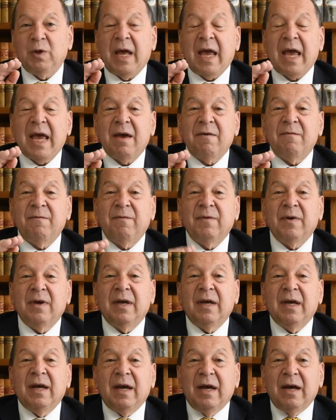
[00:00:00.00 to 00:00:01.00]
have
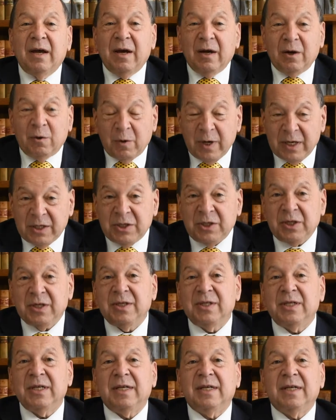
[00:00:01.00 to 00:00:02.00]

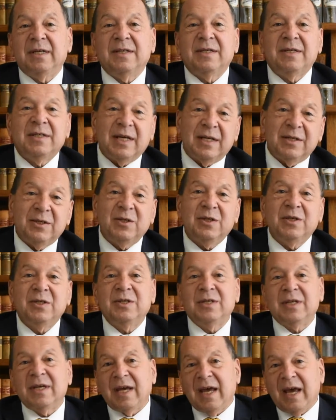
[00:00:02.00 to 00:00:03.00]
questions in it, such
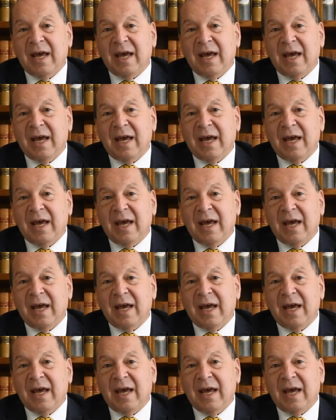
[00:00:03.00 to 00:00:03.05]
as,